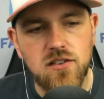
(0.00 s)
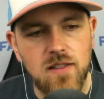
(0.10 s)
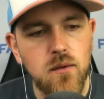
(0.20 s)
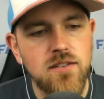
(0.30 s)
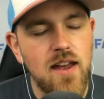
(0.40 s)
And in
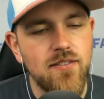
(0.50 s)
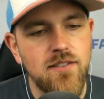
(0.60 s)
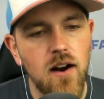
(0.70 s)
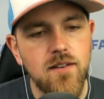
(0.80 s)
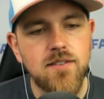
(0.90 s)
those ten
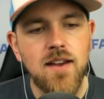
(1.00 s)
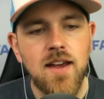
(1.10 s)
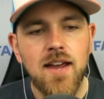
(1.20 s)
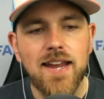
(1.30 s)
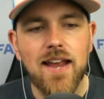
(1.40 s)
starts,
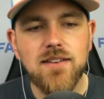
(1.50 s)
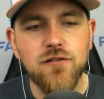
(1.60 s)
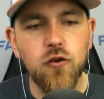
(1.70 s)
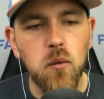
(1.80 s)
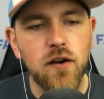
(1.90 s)
he has a
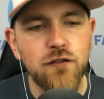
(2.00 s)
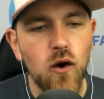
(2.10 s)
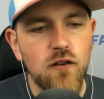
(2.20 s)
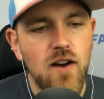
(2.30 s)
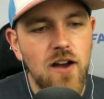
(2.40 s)
four point
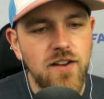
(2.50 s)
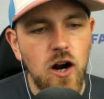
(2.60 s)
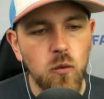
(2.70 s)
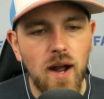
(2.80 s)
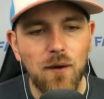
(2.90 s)
four five E
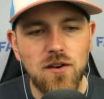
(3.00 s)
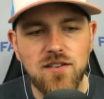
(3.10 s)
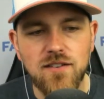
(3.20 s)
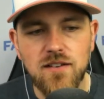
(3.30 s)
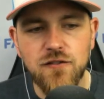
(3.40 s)
R A, which
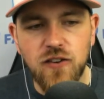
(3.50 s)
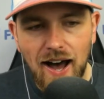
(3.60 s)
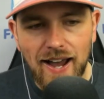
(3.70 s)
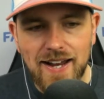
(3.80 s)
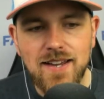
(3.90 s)
is
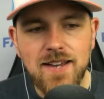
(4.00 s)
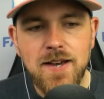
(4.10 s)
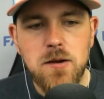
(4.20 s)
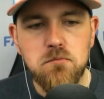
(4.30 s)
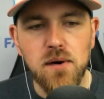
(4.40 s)
fine.
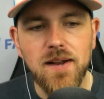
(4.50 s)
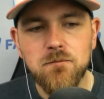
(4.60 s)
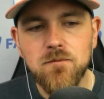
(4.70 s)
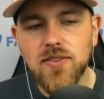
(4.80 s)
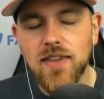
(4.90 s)
But
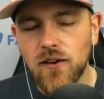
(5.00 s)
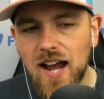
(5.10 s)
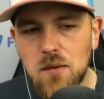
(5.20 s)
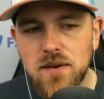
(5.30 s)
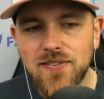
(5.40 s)
there
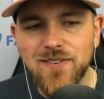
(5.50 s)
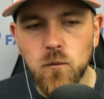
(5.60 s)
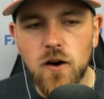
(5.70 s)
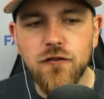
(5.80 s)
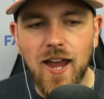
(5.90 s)
have been some
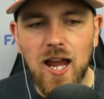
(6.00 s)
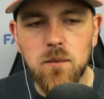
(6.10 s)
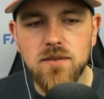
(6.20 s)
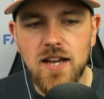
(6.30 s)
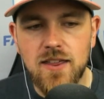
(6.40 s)
rough
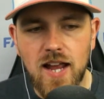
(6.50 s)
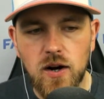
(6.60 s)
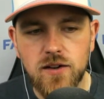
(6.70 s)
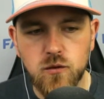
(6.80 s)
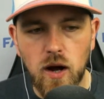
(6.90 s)
games in there
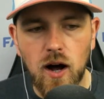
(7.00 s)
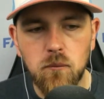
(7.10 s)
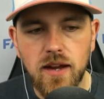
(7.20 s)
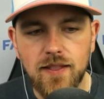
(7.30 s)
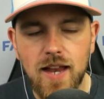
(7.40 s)
as well.
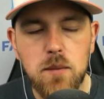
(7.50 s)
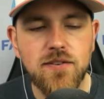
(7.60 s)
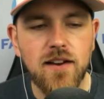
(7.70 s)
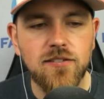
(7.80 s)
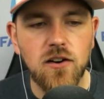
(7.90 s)
He let up
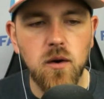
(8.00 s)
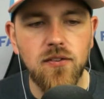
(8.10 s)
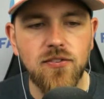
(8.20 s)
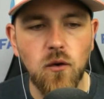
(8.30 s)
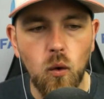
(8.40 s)
six earned
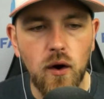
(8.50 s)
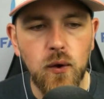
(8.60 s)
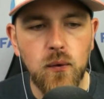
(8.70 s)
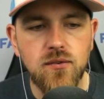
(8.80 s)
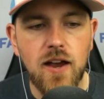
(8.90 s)
runs to the
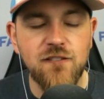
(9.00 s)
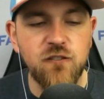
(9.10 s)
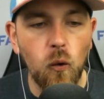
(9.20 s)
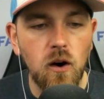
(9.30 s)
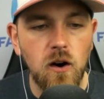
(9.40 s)
Royals and
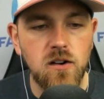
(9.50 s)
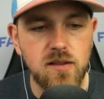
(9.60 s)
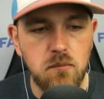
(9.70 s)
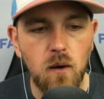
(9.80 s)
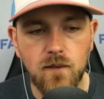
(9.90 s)
four earned to the
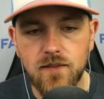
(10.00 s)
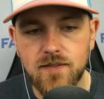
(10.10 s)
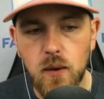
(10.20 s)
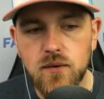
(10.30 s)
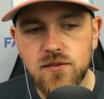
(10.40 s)
Marlins.
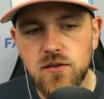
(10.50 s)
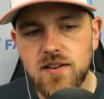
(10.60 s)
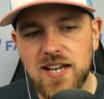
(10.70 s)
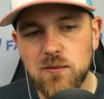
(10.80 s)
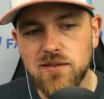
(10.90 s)
And those two
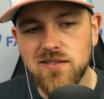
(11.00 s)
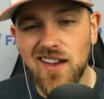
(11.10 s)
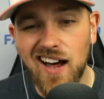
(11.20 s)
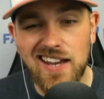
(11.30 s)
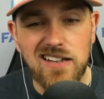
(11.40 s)
teams,
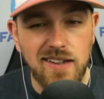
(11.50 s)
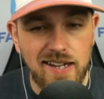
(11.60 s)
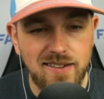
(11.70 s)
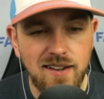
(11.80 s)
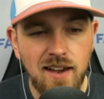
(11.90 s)
not
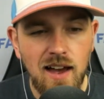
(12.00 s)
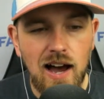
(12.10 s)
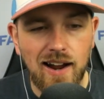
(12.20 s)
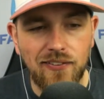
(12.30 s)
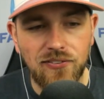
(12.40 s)
elite
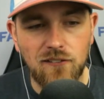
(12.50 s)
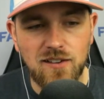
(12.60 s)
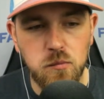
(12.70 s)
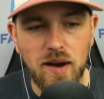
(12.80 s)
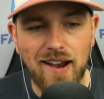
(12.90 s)
against
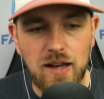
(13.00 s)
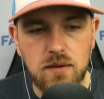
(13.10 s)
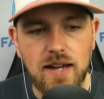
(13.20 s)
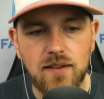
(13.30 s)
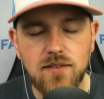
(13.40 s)
lefties by any
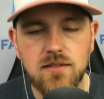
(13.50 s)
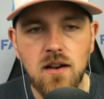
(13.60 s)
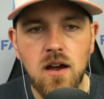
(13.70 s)
means.